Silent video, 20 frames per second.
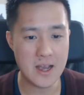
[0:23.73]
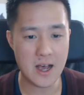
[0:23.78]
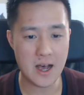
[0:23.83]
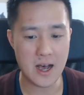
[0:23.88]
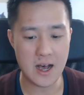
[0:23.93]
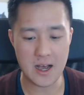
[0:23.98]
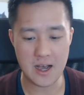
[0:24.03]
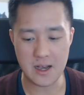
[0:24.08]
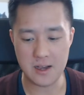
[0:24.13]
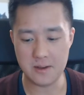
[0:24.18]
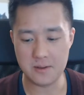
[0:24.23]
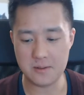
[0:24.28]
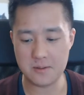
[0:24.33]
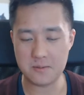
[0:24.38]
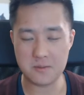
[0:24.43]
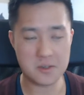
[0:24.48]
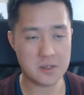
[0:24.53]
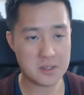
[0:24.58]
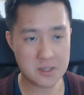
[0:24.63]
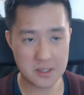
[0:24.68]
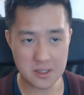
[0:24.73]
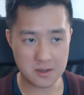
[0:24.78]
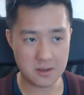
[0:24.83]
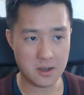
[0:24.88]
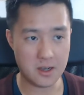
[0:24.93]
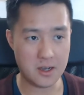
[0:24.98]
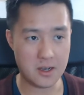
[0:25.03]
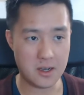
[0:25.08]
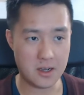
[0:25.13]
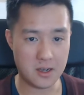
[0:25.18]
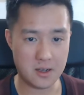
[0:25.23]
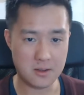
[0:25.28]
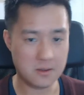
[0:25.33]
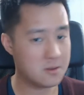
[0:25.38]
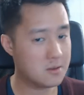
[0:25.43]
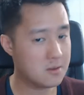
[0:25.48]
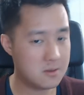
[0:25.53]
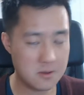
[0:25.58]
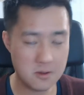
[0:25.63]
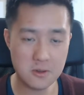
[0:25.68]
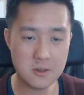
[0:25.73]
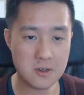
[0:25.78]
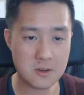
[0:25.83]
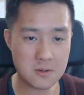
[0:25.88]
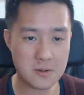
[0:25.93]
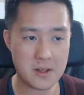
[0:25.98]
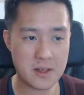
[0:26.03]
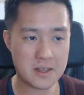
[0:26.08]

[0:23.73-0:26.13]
uh, just a YouTuber